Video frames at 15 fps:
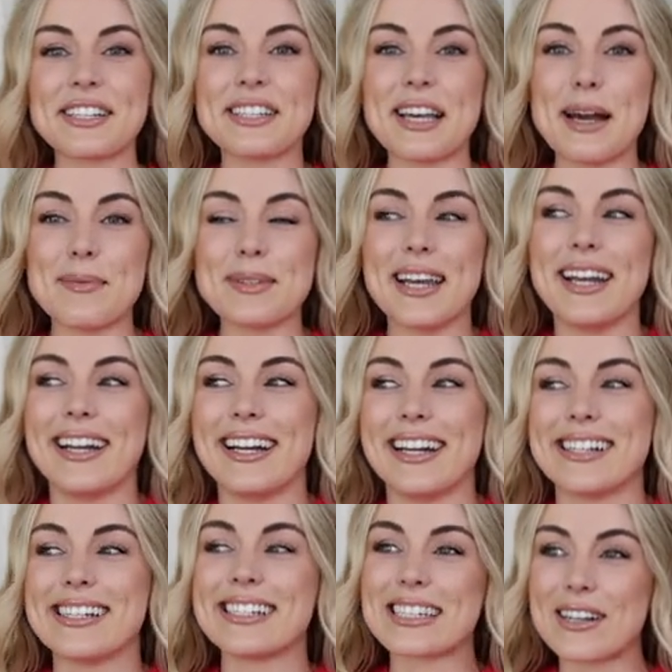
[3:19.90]
except
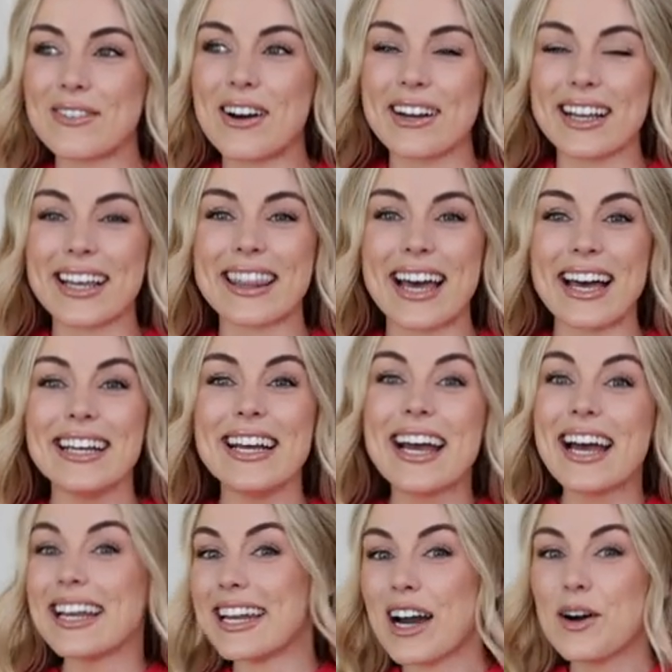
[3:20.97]
it's ironic that
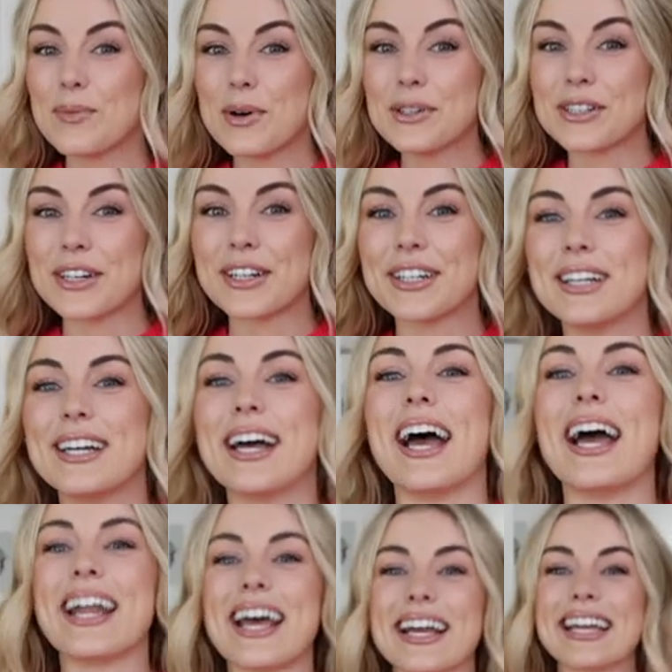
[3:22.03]
now I'm older
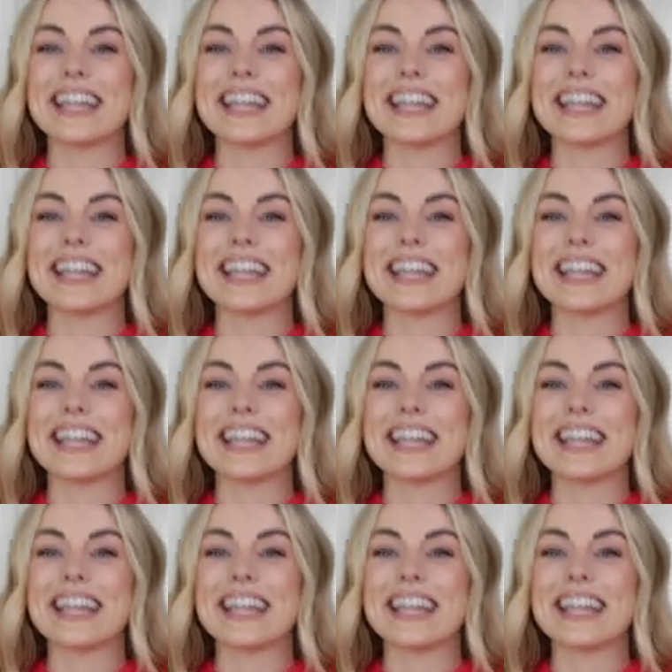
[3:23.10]
and I